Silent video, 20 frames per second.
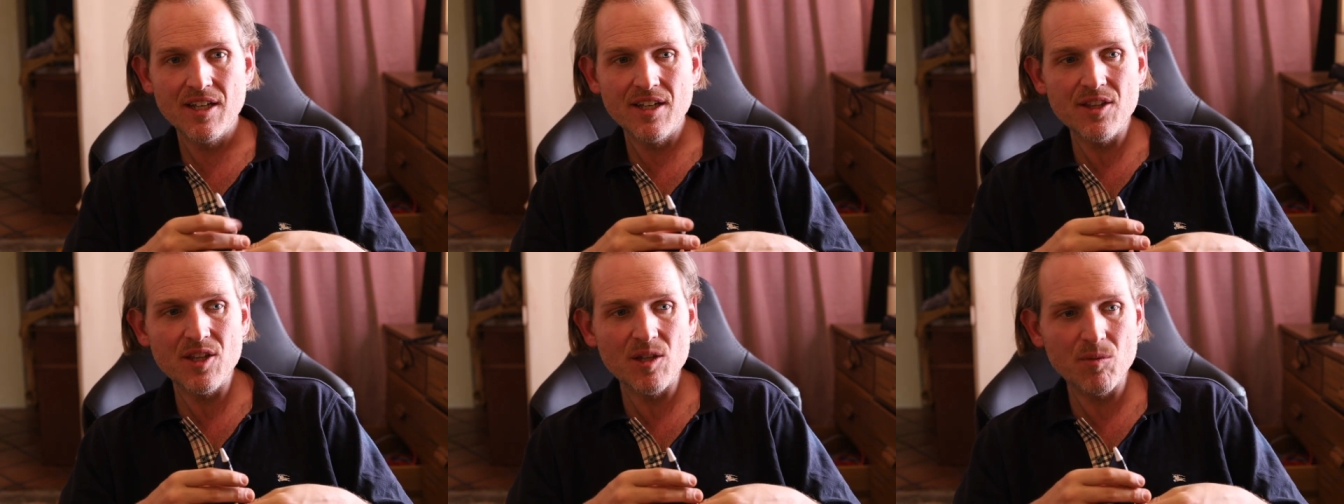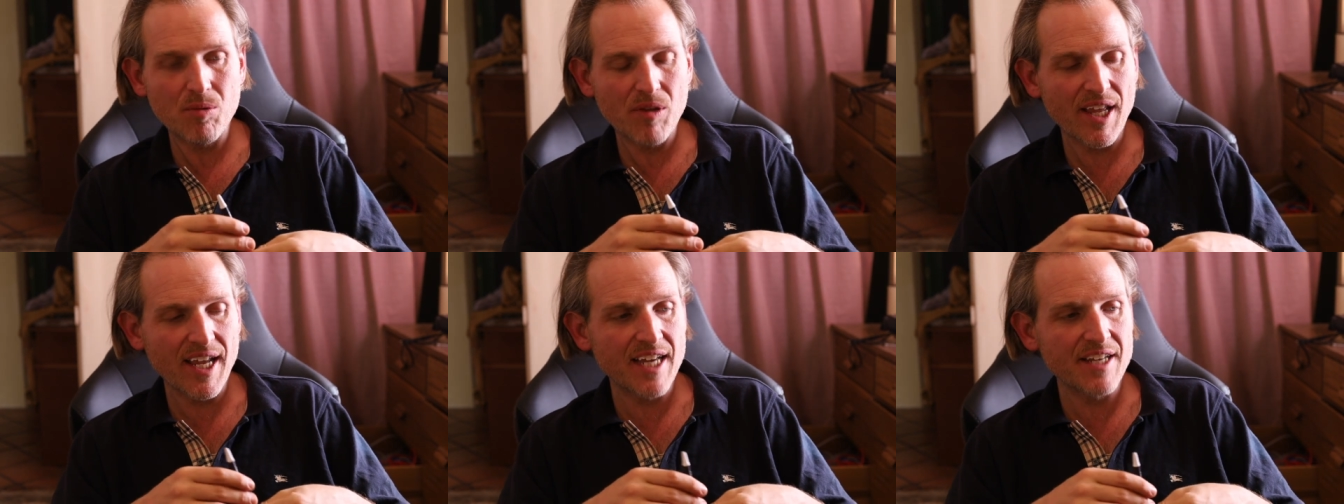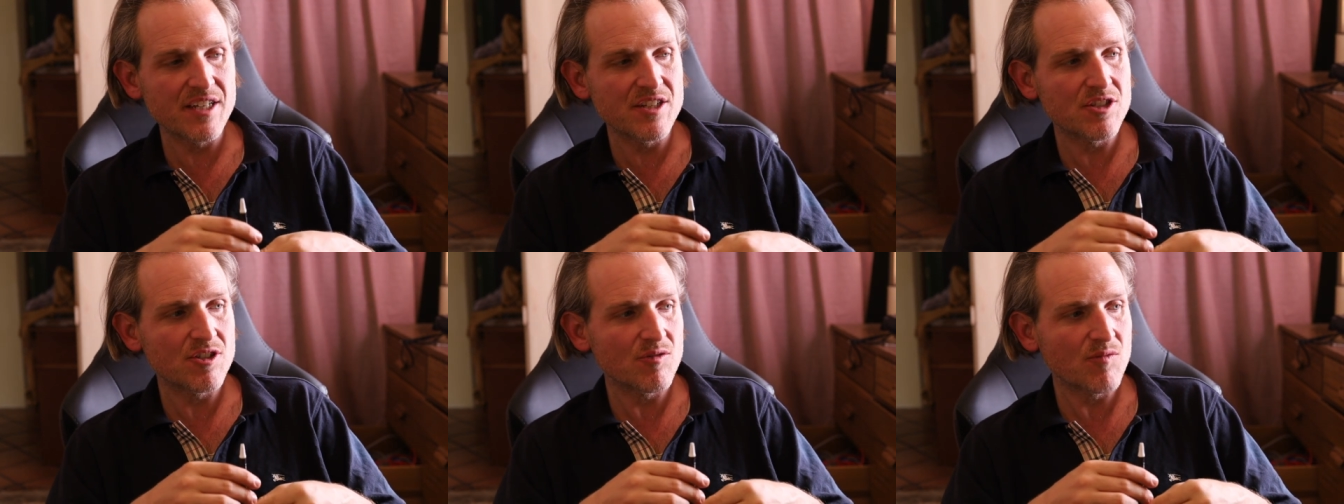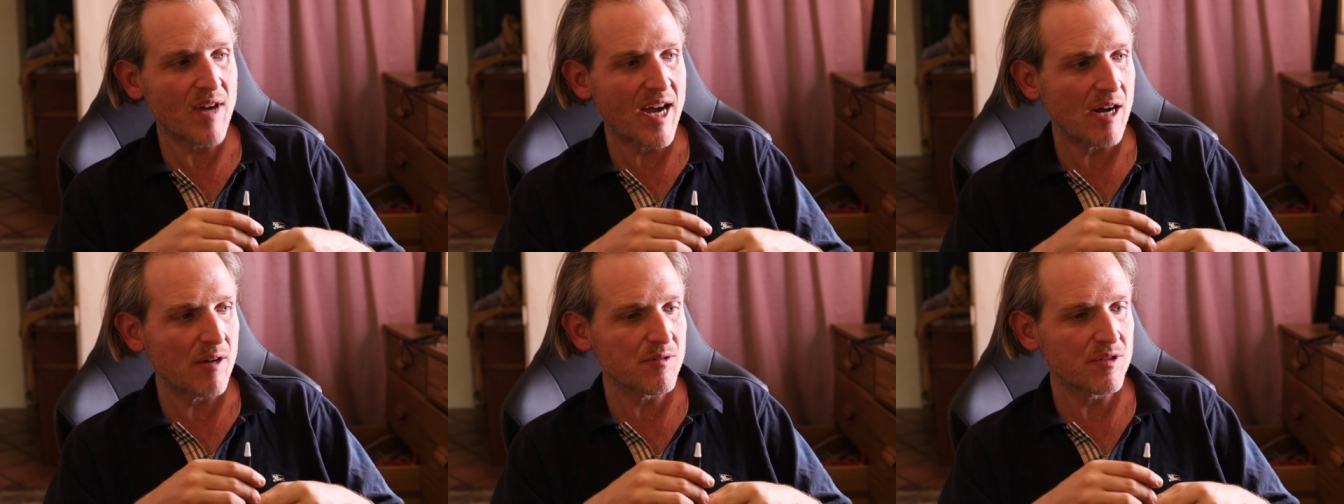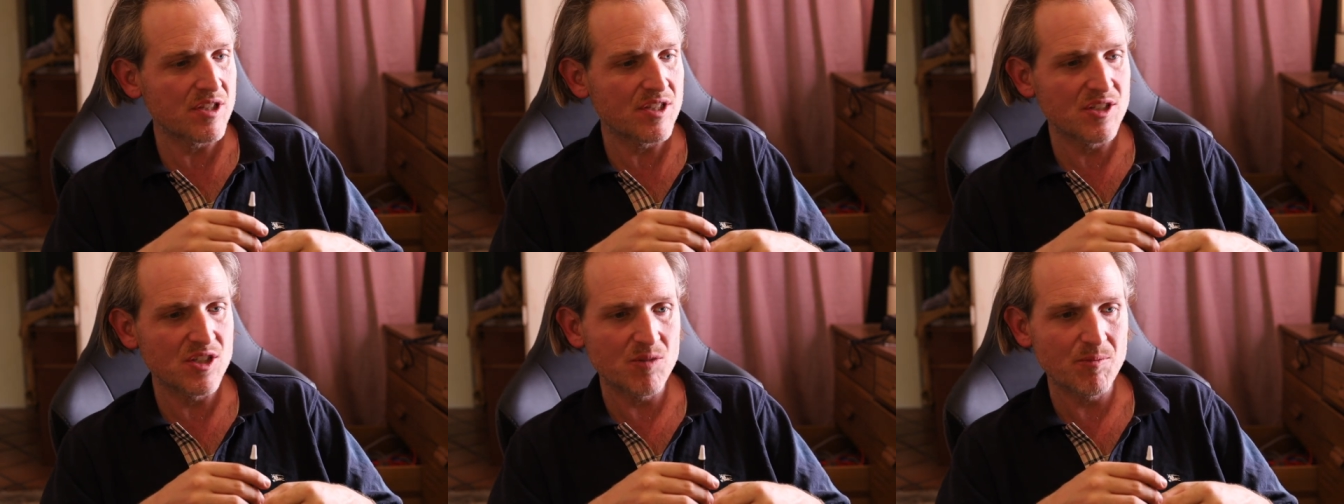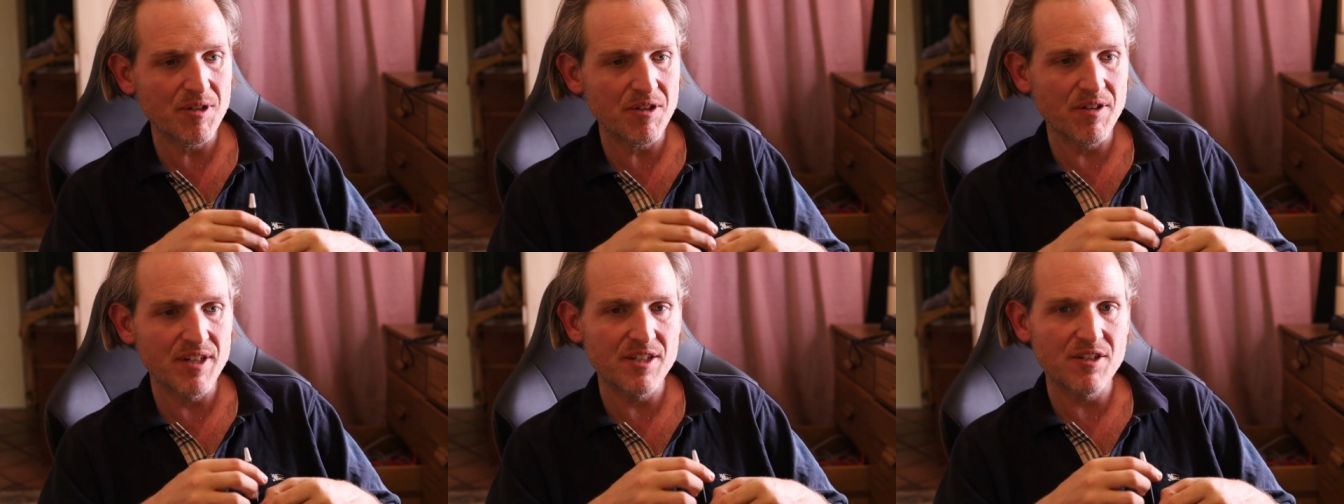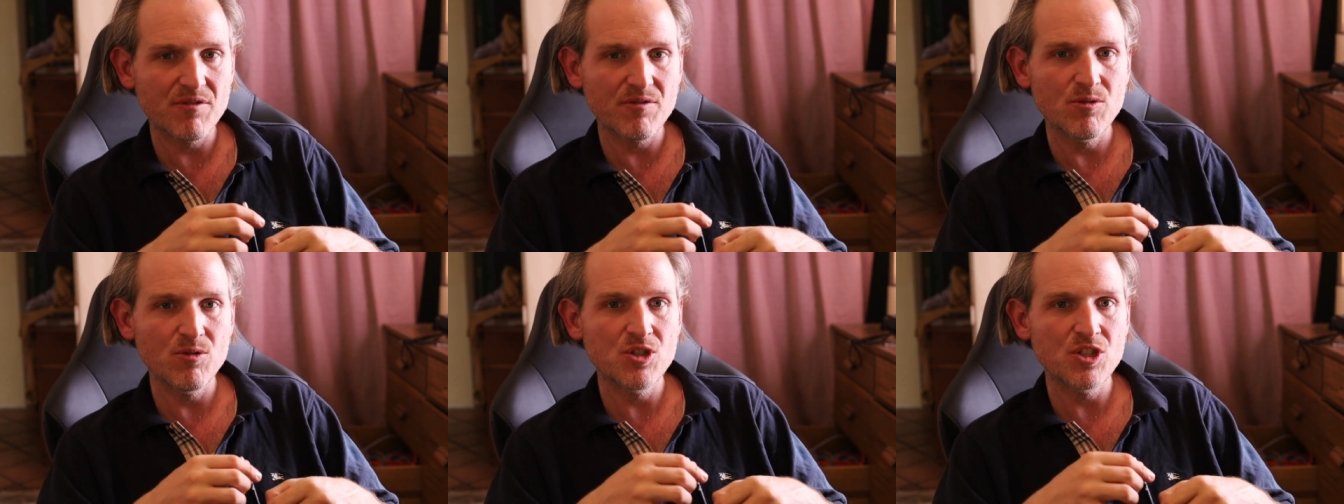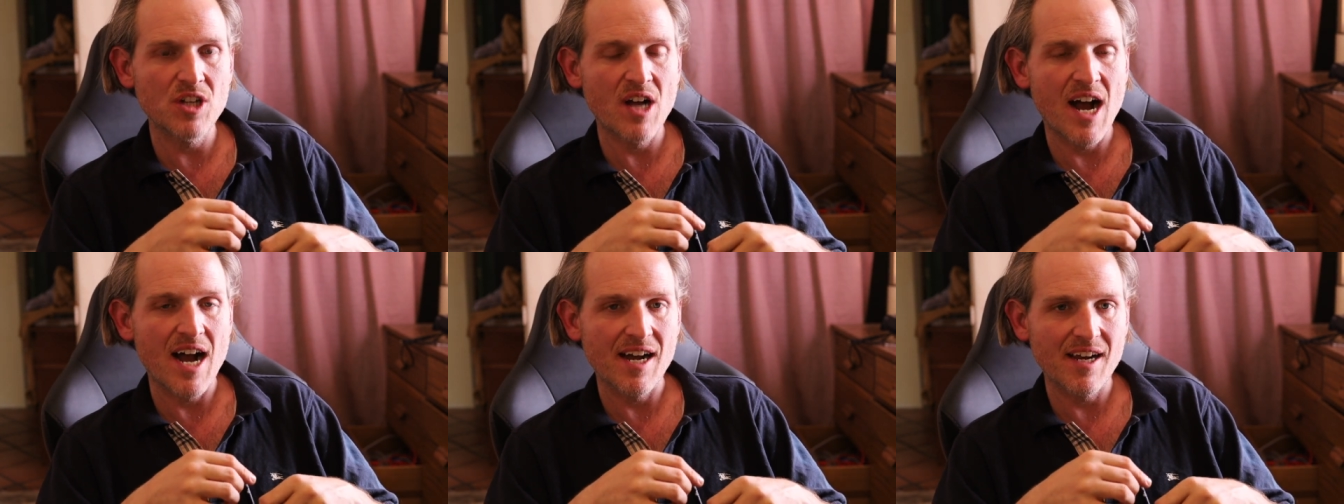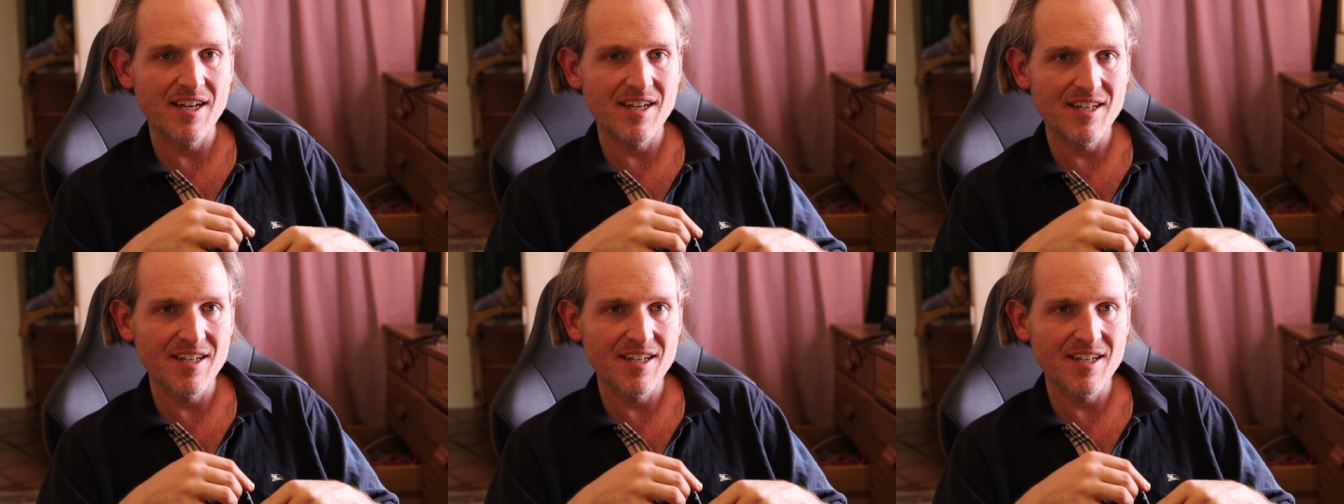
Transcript: The plan is to rouse the spirit through shock.